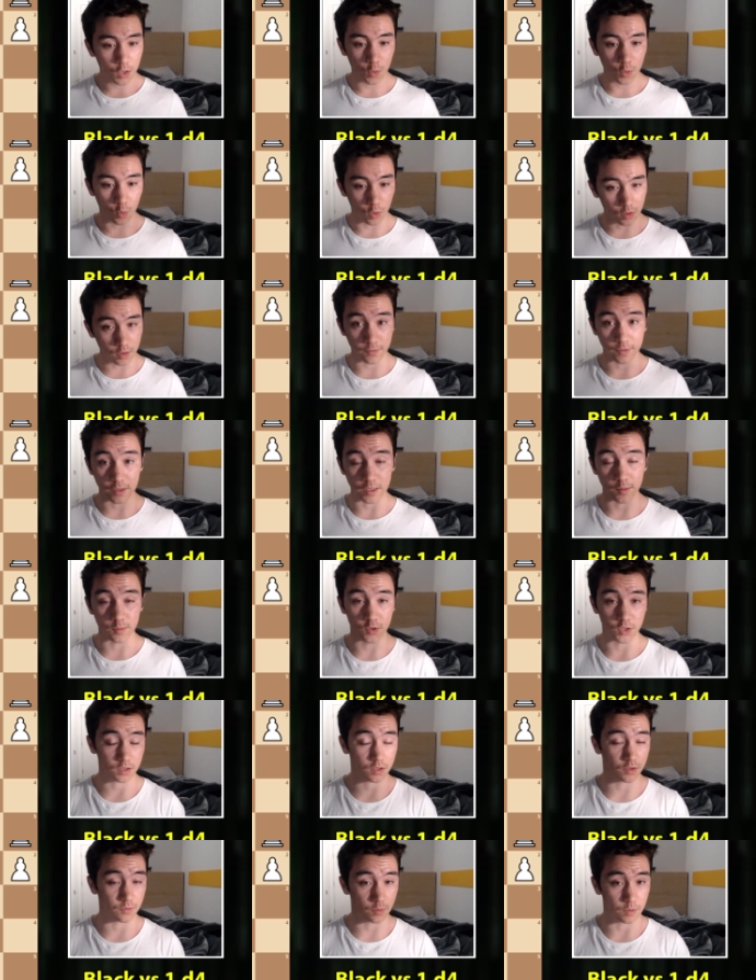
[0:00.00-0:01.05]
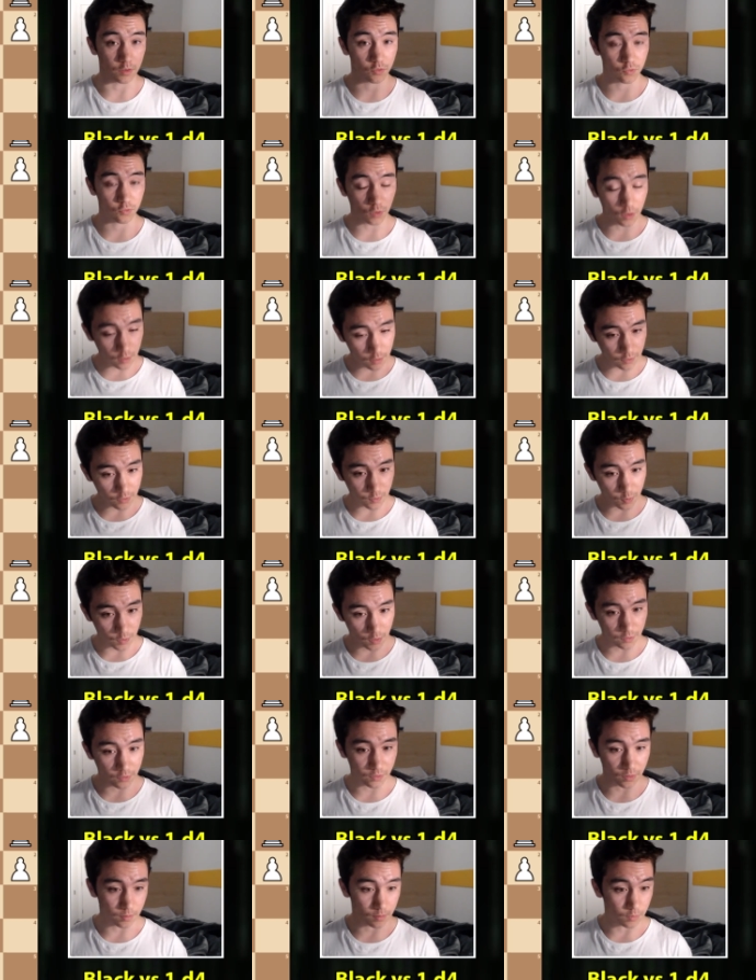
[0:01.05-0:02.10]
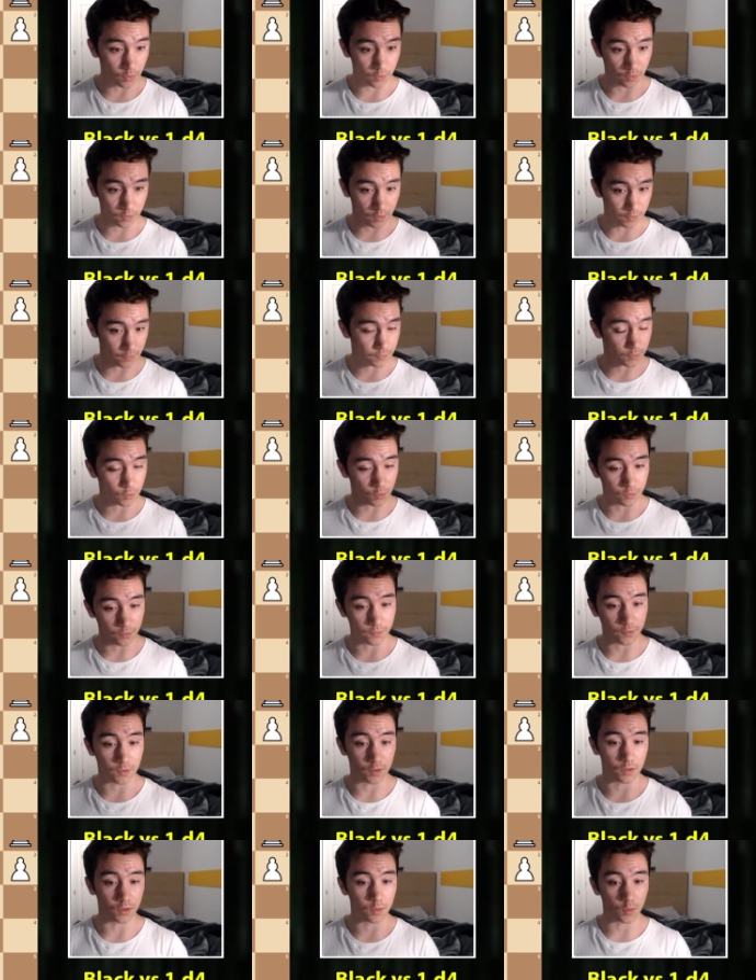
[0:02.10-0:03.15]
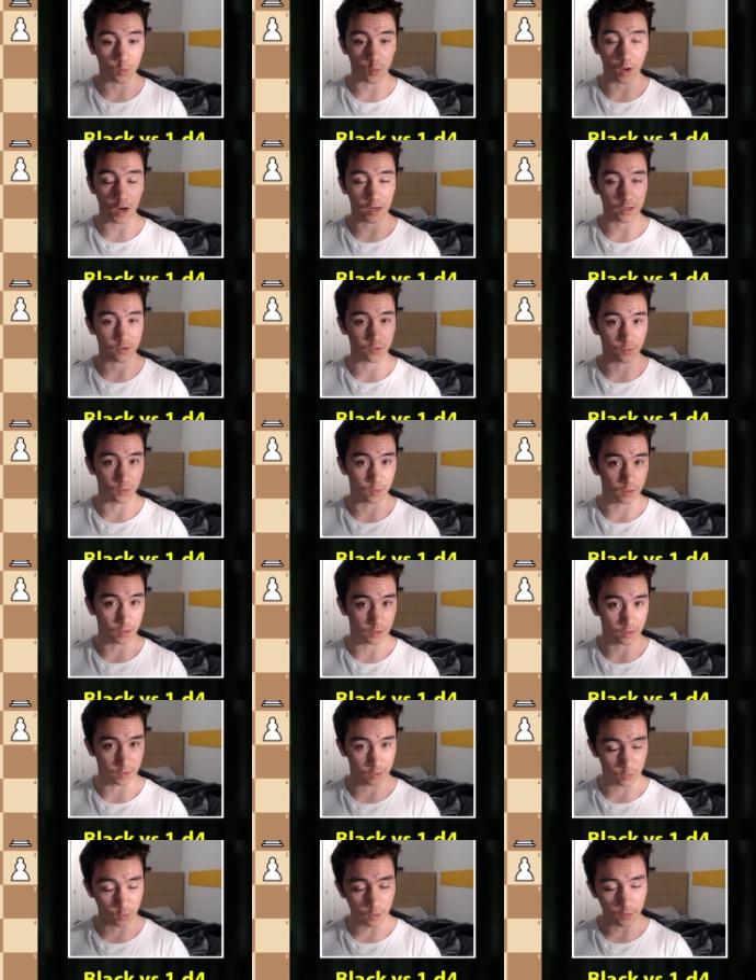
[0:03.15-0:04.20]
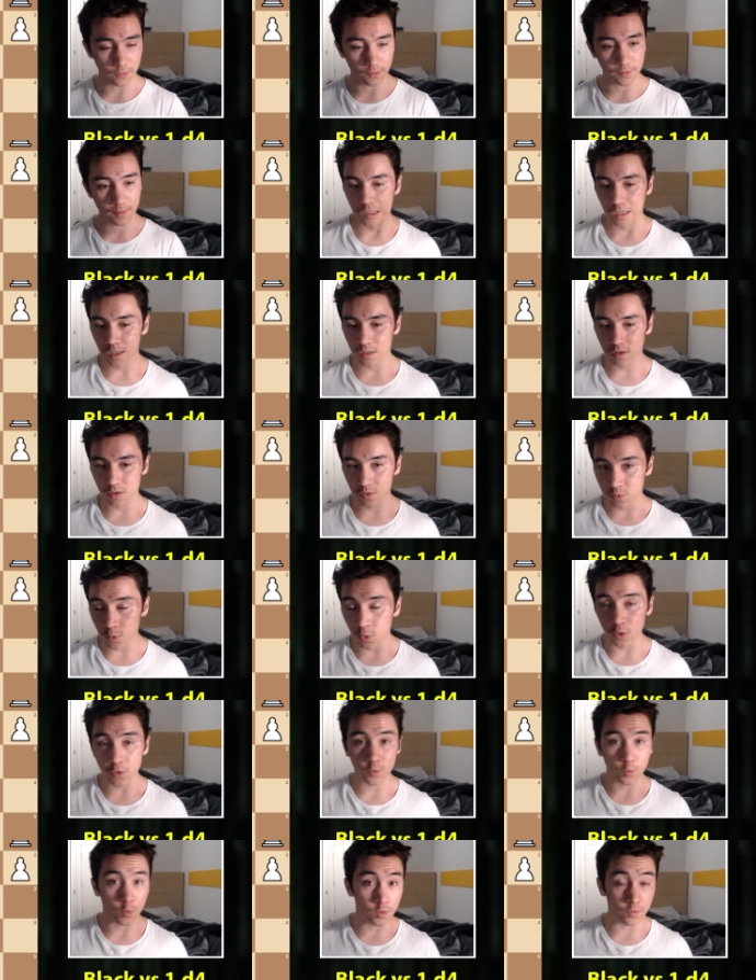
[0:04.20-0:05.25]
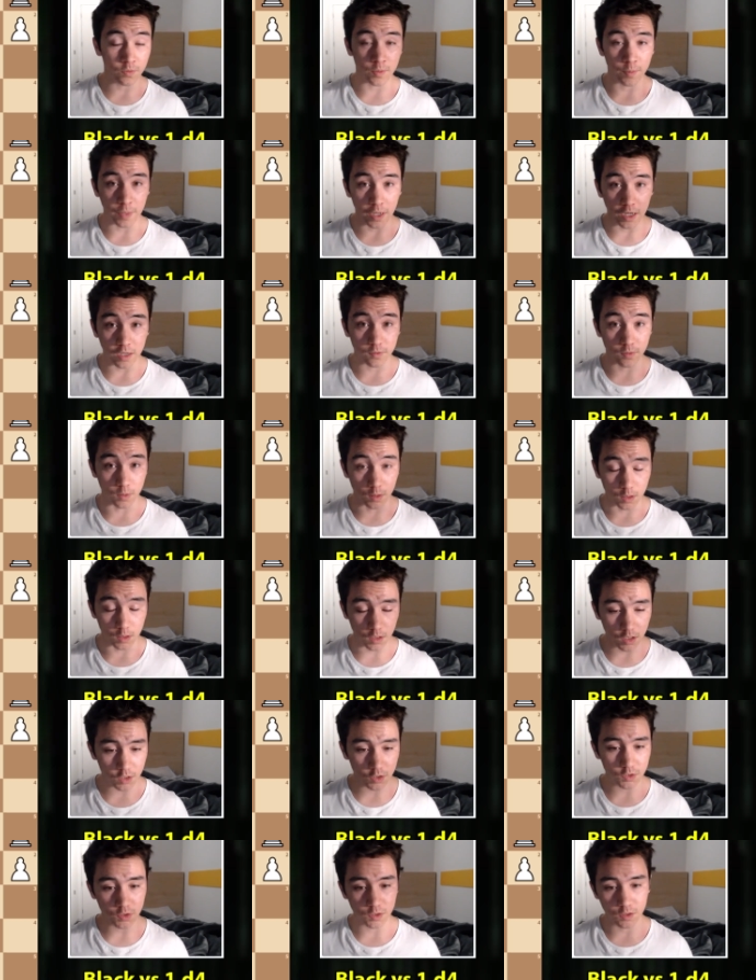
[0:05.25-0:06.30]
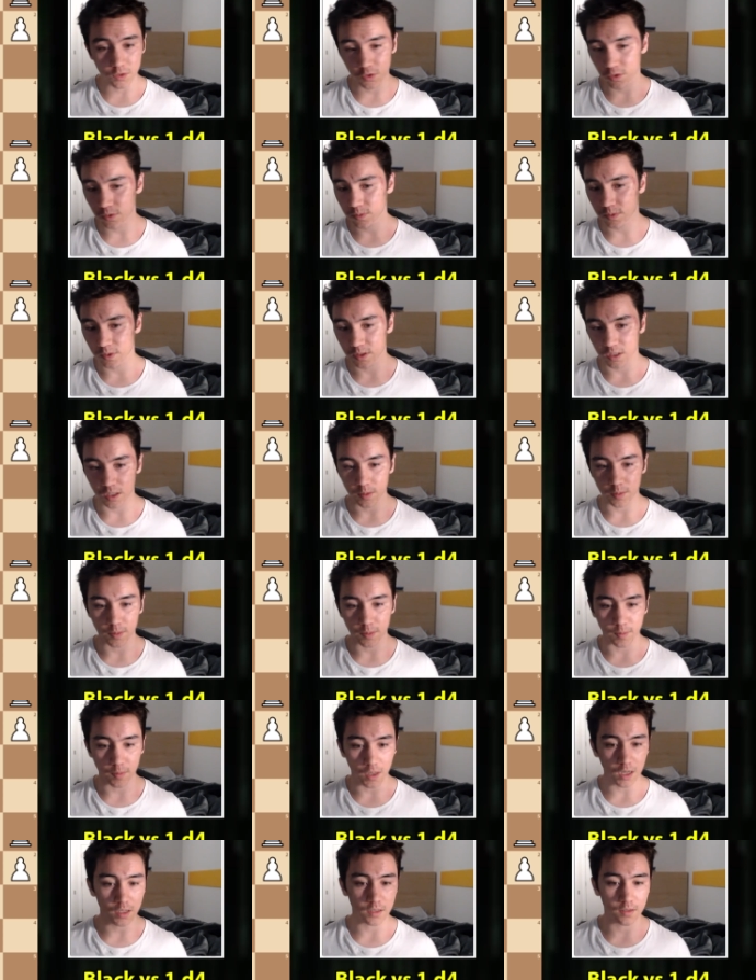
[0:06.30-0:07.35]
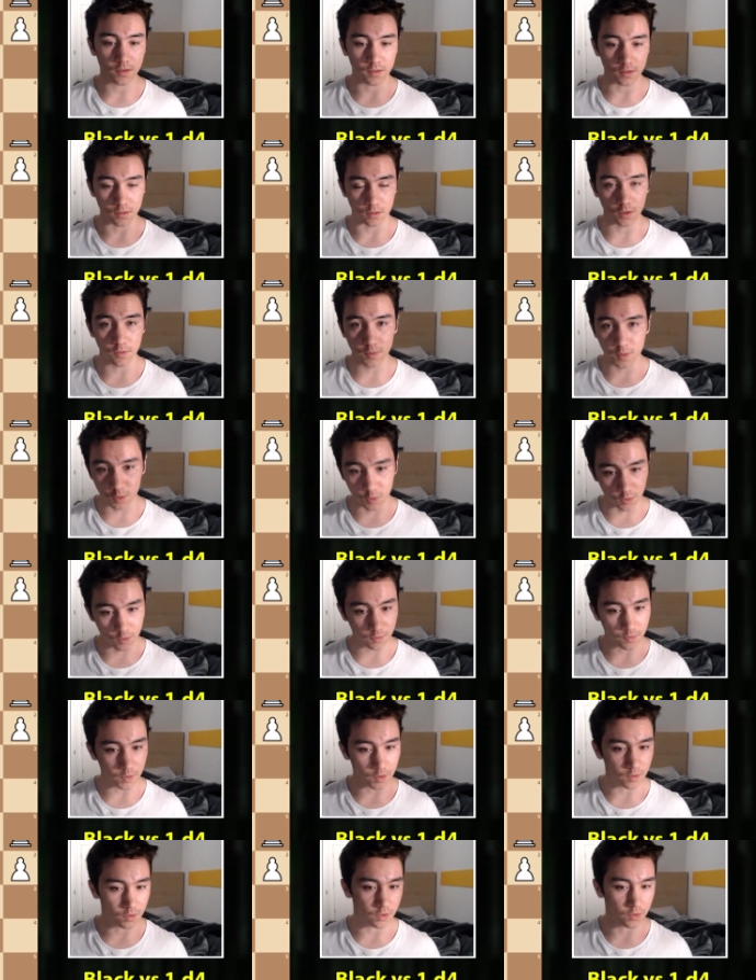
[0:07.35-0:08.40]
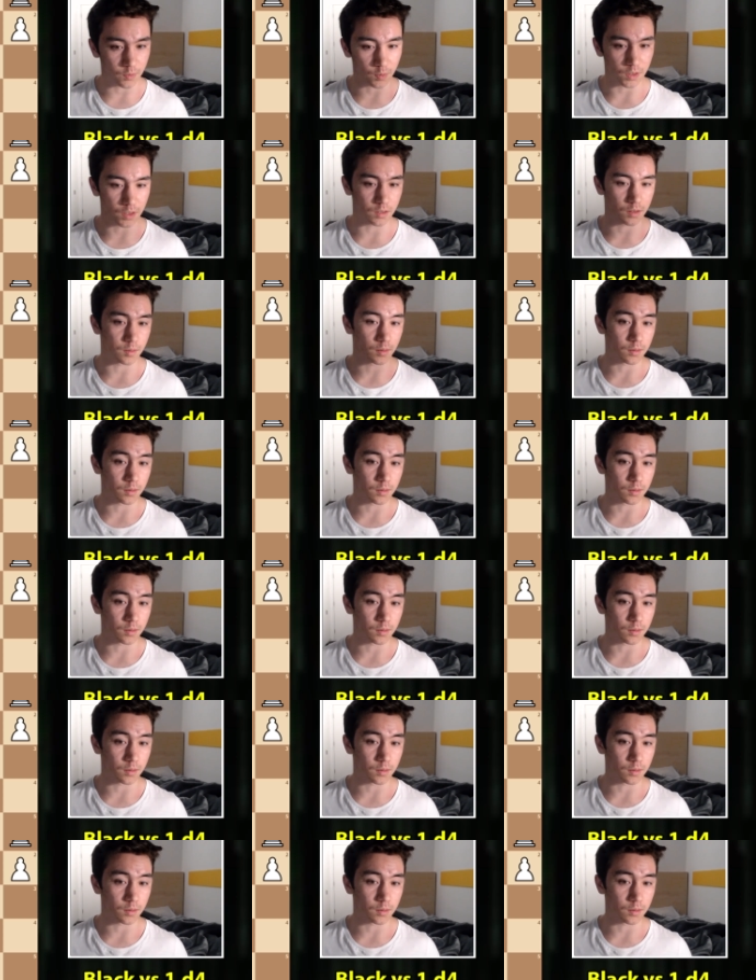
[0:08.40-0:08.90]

one of the objectively strongest ones and most difficult for white to really deal with. And of course one of the main variations you have to keep in mind of the Grunfeld is when